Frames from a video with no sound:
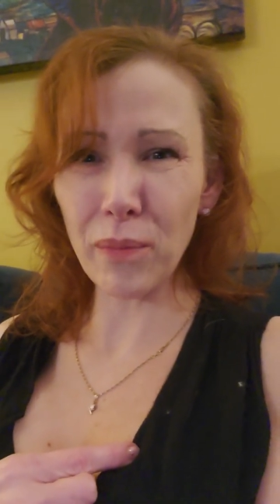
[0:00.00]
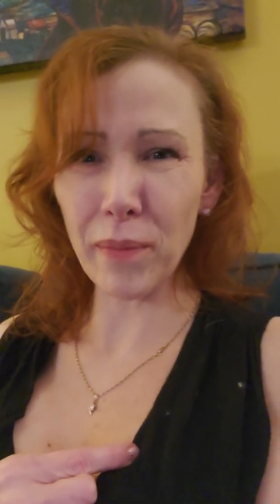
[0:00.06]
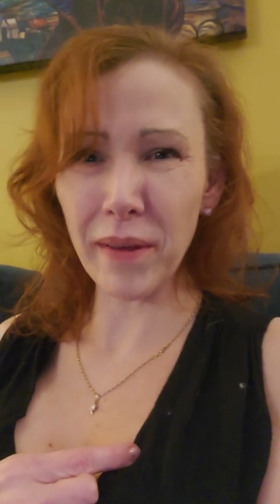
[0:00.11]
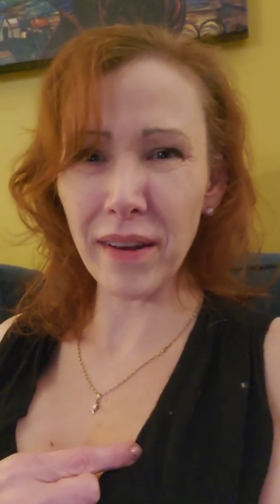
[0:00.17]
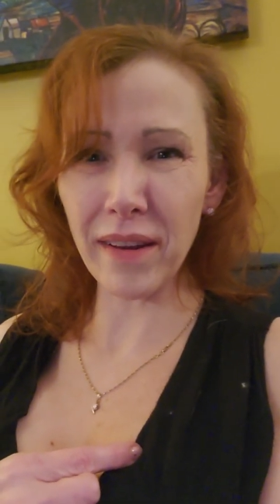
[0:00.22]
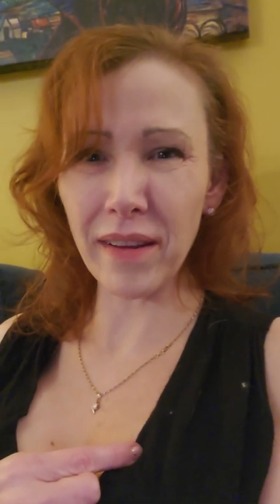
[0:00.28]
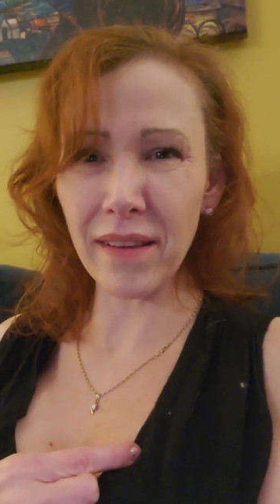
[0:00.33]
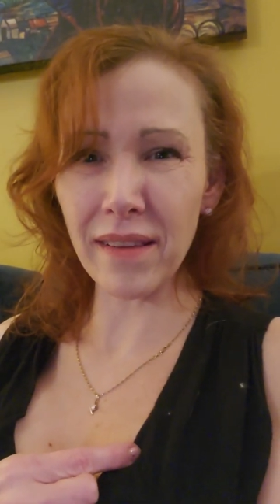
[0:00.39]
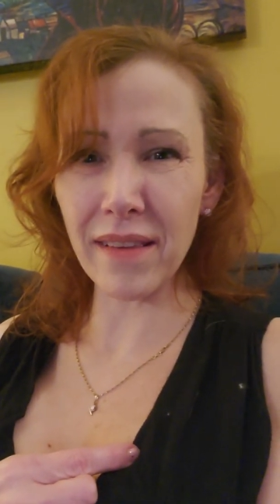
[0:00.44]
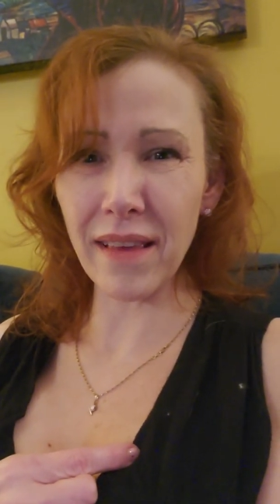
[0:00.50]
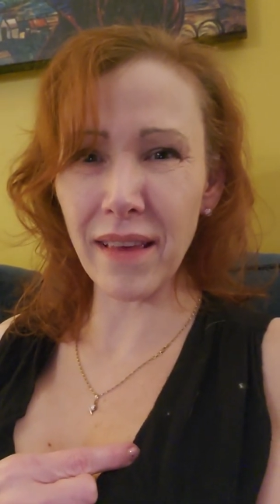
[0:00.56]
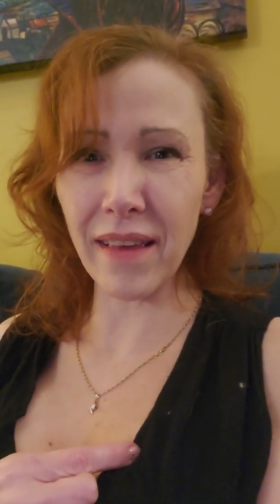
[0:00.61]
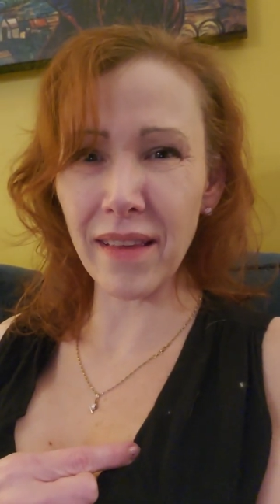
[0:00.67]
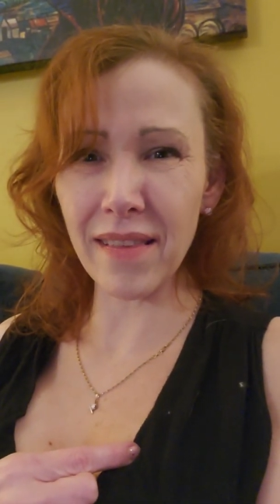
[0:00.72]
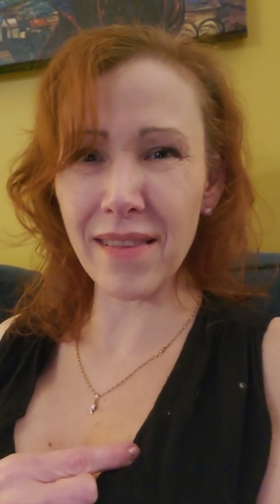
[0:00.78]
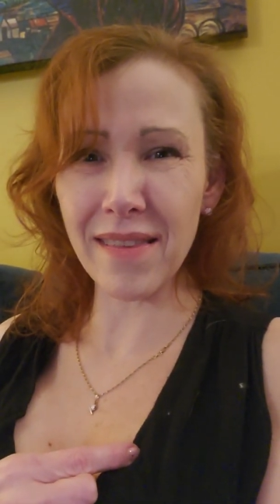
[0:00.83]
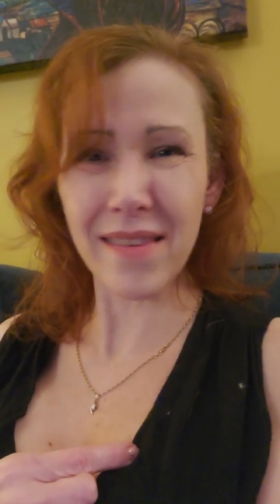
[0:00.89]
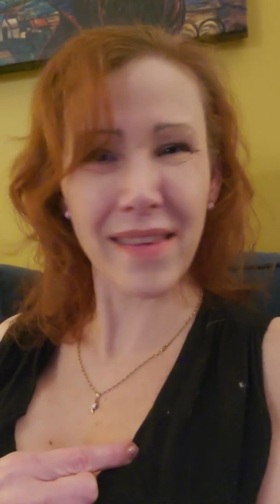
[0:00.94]
But
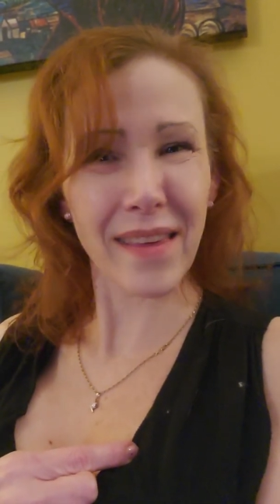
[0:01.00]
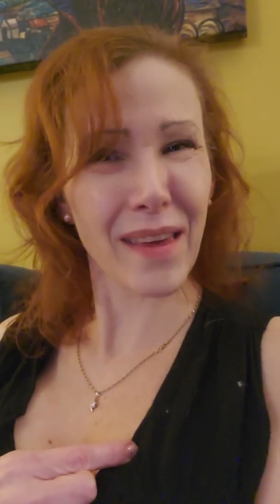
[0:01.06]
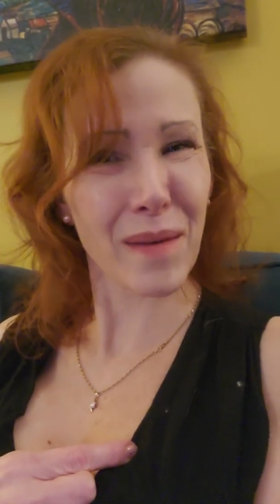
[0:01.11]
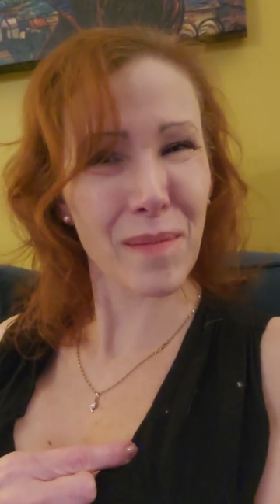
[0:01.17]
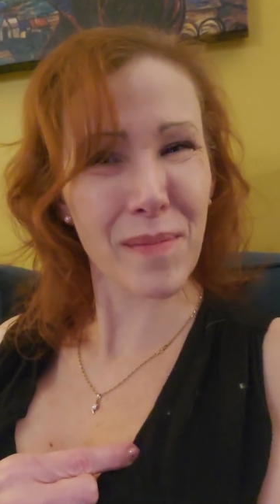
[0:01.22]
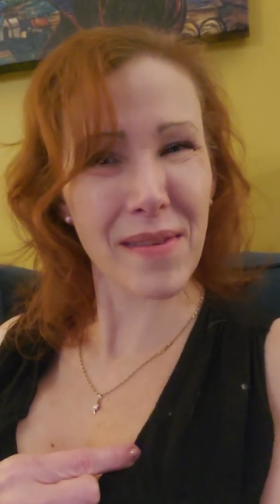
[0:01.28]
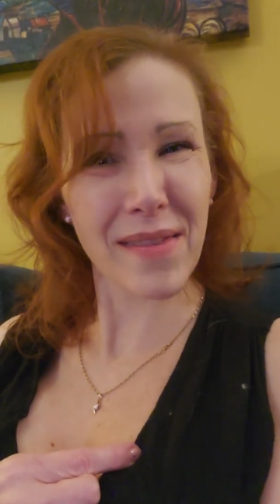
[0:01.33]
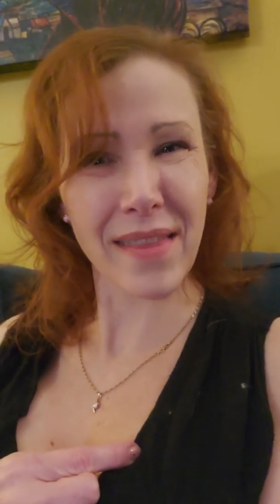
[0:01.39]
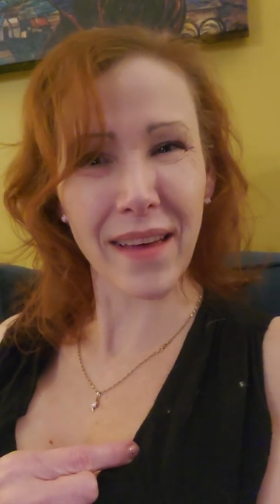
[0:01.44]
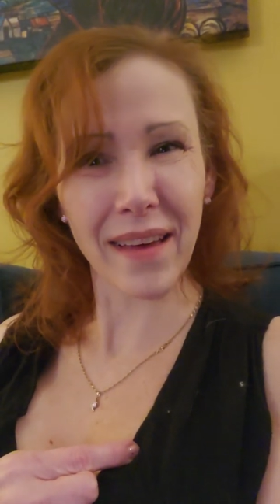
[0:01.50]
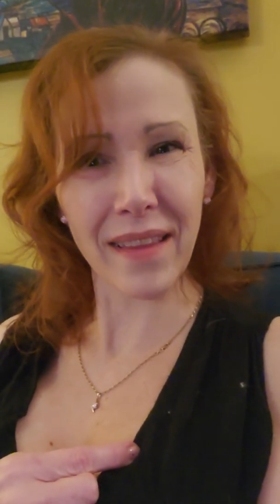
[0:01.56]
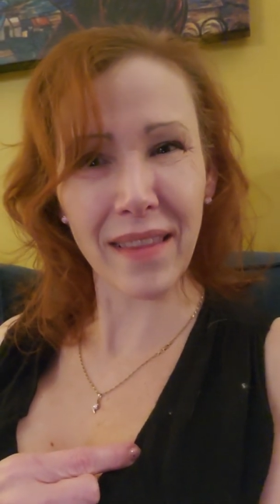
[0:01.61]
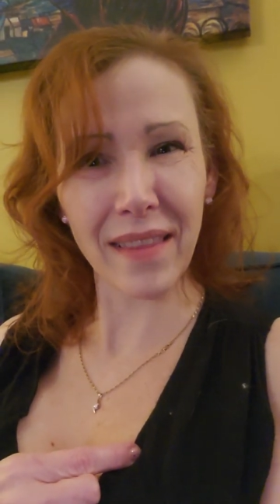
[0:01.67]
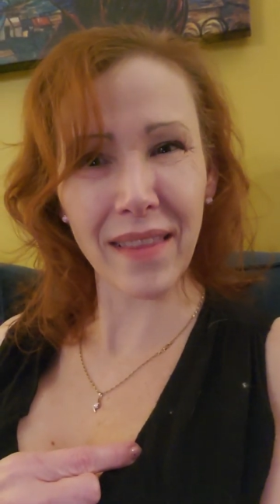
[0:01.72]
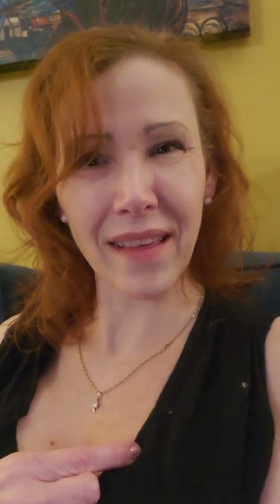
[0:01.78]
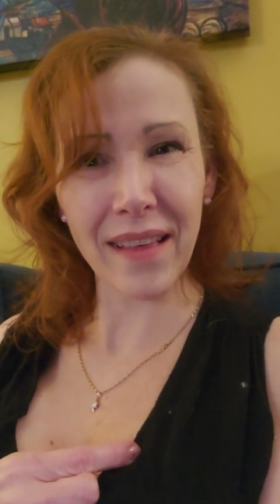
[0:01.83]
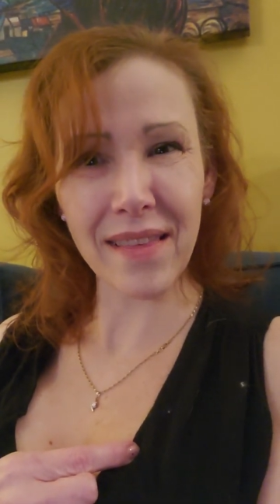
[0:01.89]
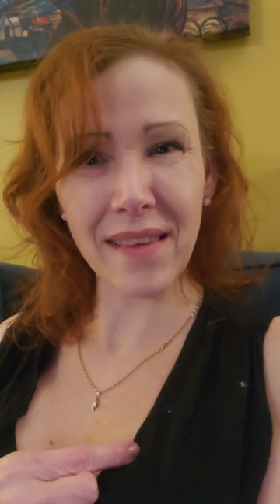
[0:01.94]
it seems
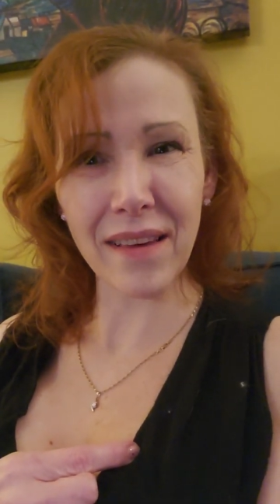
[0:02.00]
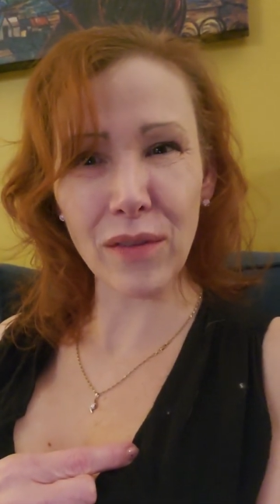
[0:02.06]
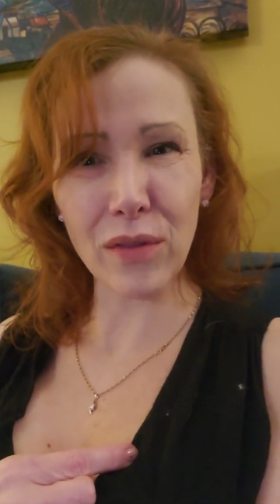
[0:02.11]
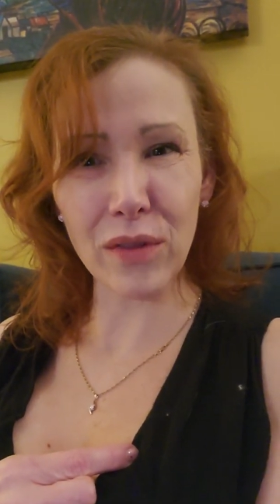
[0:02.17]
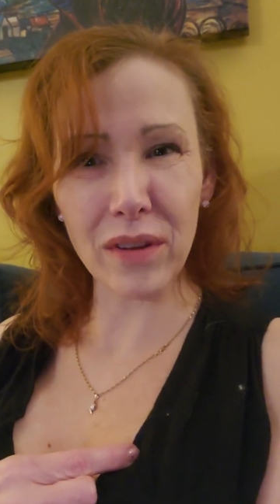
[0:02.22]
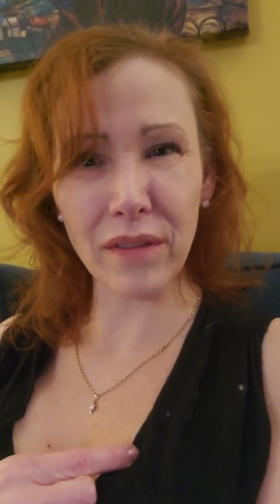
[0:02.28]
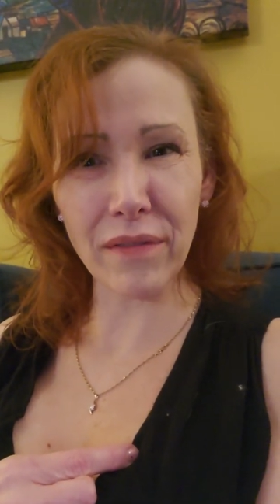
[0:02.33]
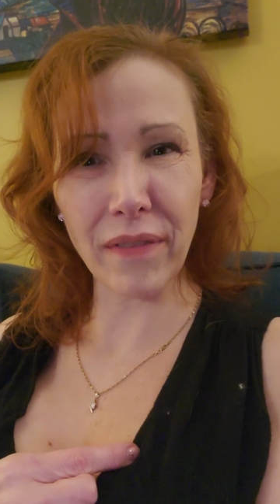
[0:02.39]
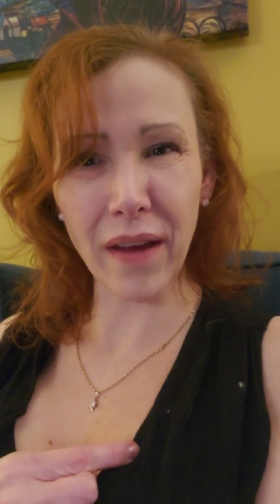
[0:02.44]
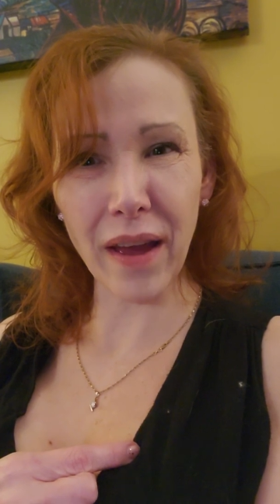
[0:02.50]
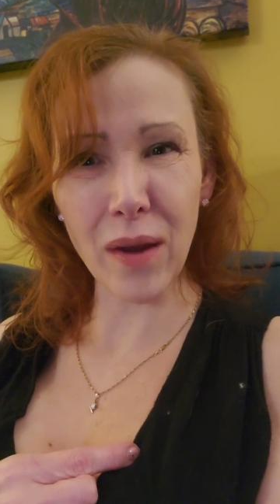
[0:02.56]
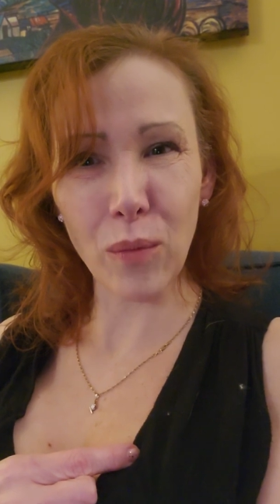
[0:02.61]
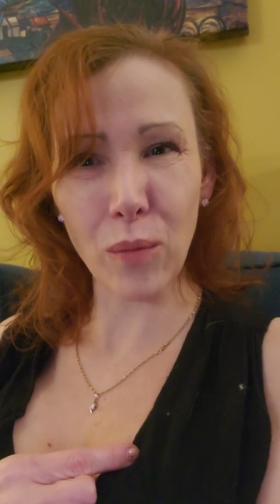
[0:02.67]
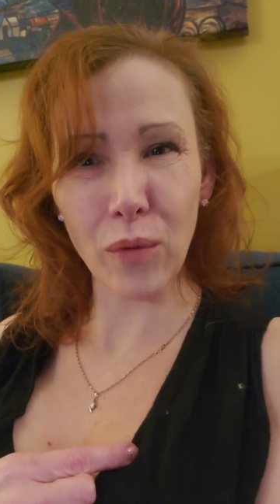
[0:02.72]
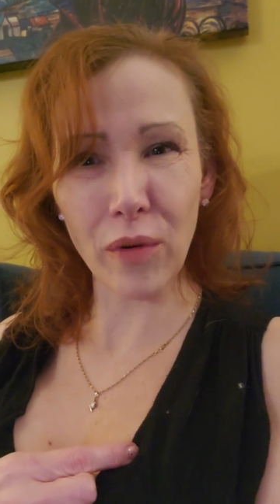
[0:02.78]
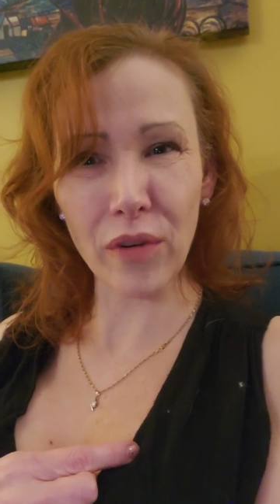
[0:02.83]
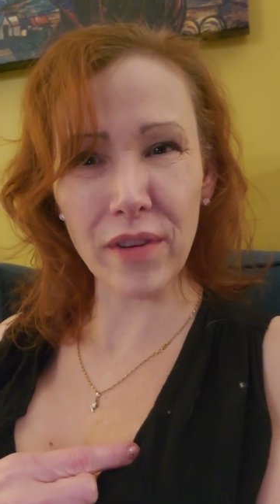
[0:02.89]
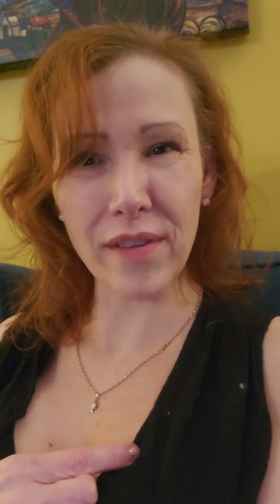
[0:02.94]
that that's how the divine
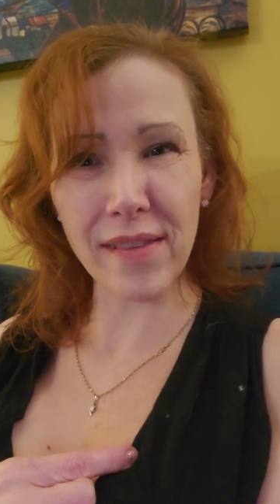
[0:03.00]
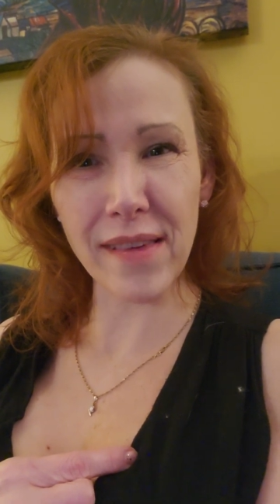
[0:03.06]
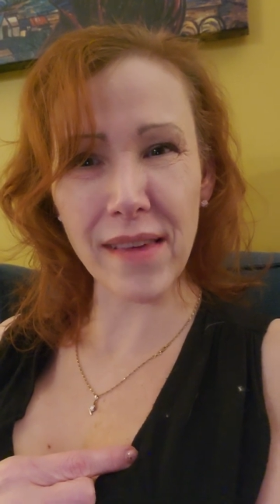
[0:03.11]
works,